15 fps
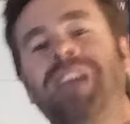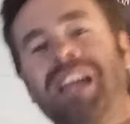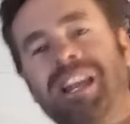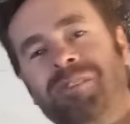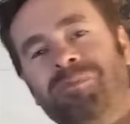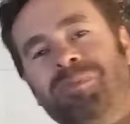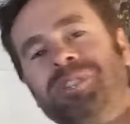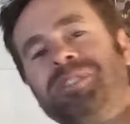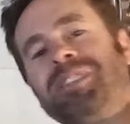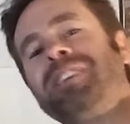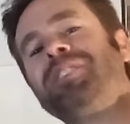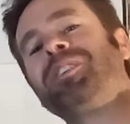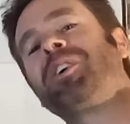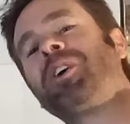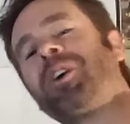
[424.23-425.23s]
to Venom, which
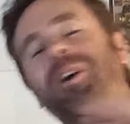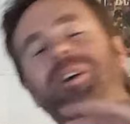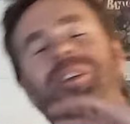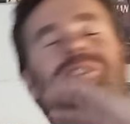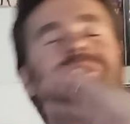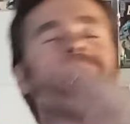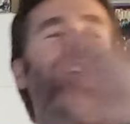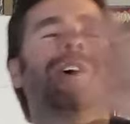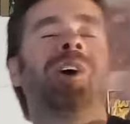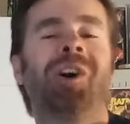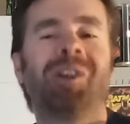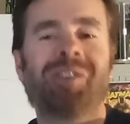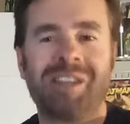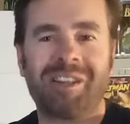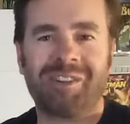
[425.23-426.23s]
led to Carnage, and
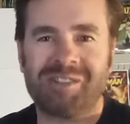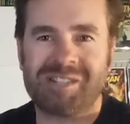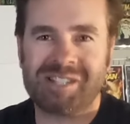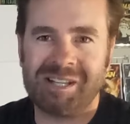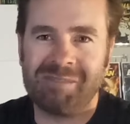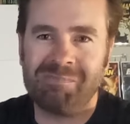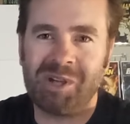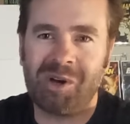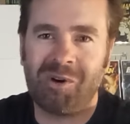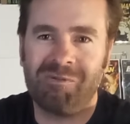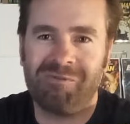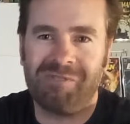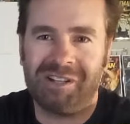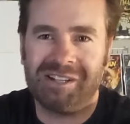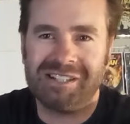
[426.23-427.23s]
all the other
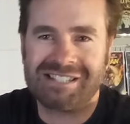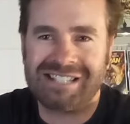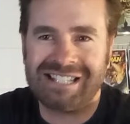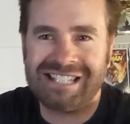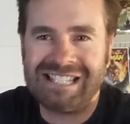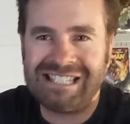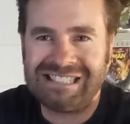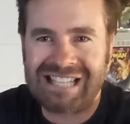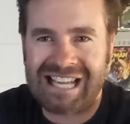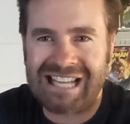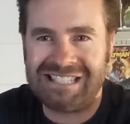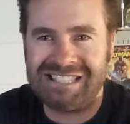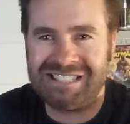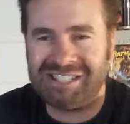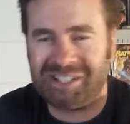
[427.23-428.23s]
symbiote villains that he's
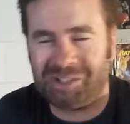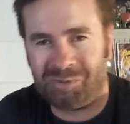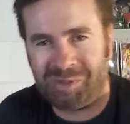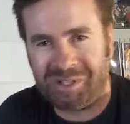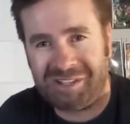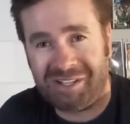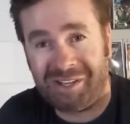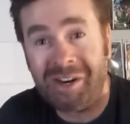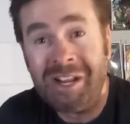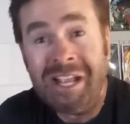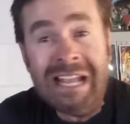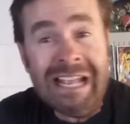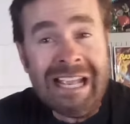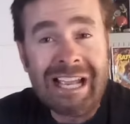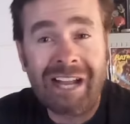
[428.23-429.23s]
had to deal with here.
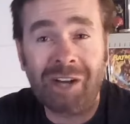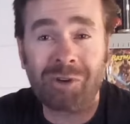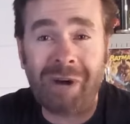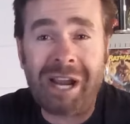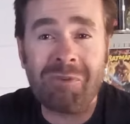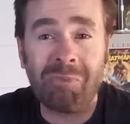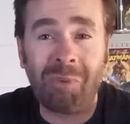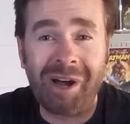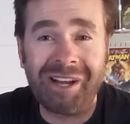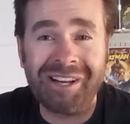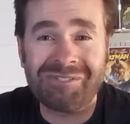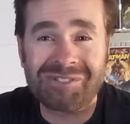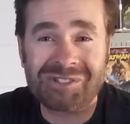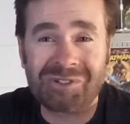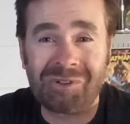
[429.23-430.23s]
A great
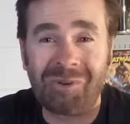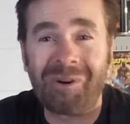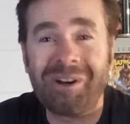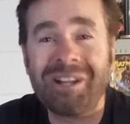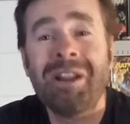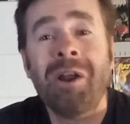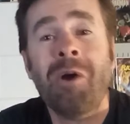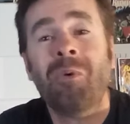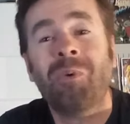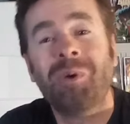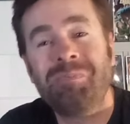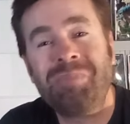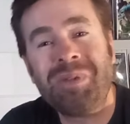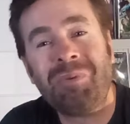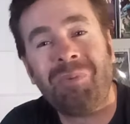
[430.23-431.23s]
what-if story
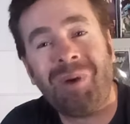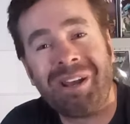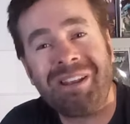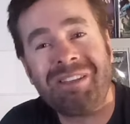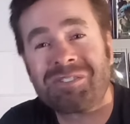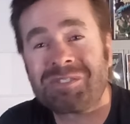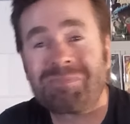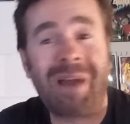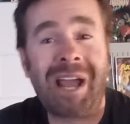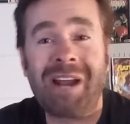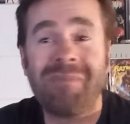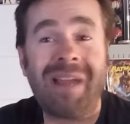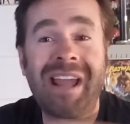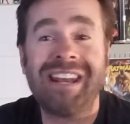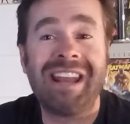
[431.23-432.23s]
would be, what if
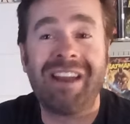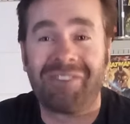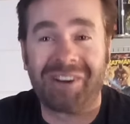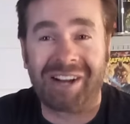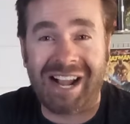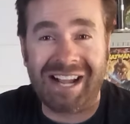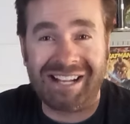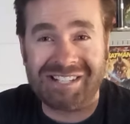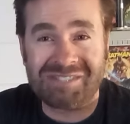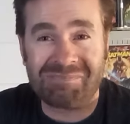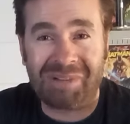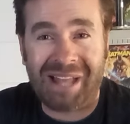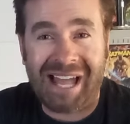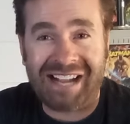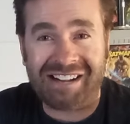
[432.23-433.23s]
Spider-Man never got
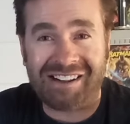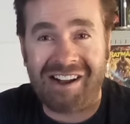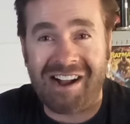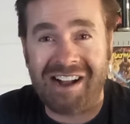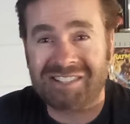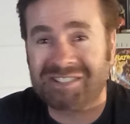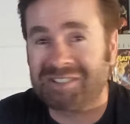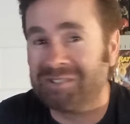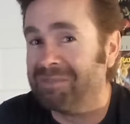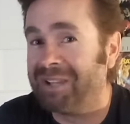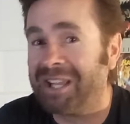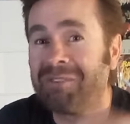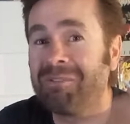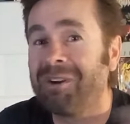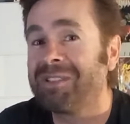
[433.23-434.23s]
his black
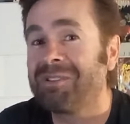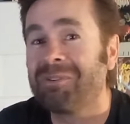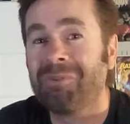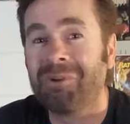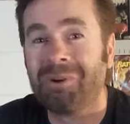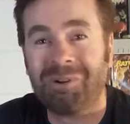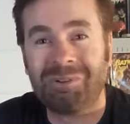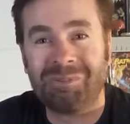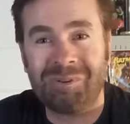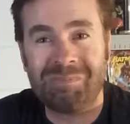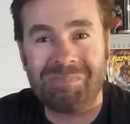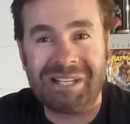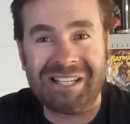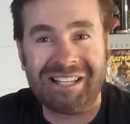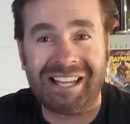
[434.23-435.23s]
costume? Like, what the world
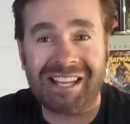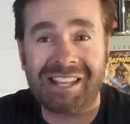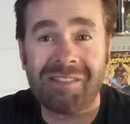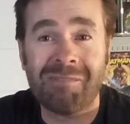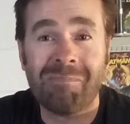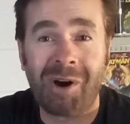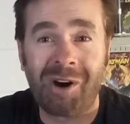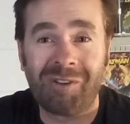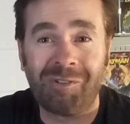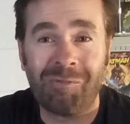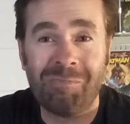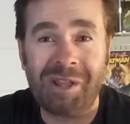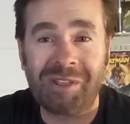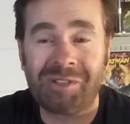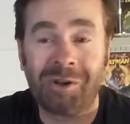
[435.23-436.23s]
would be like in the
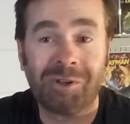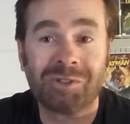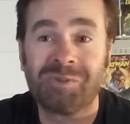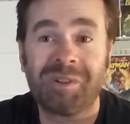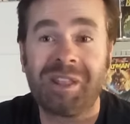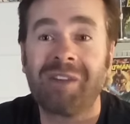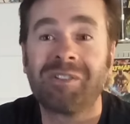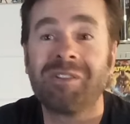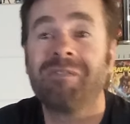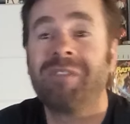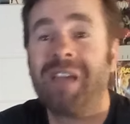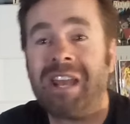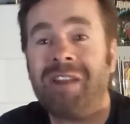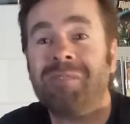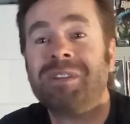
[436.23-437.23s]
Marvel mythos without the
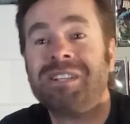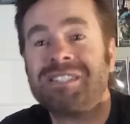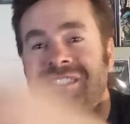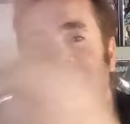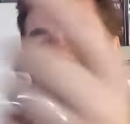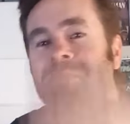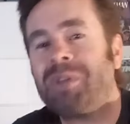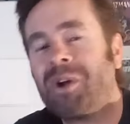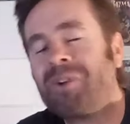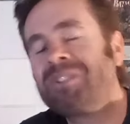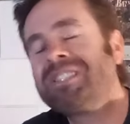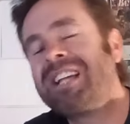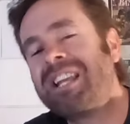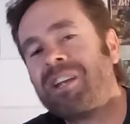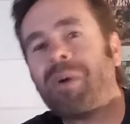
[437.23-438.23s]
Venom and the
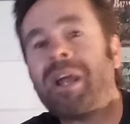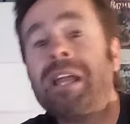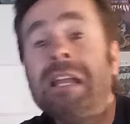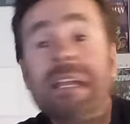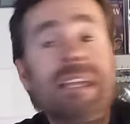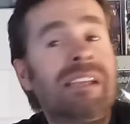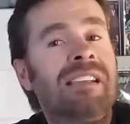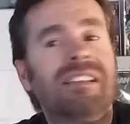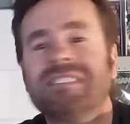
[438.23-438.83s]
symbiotes. Anyway,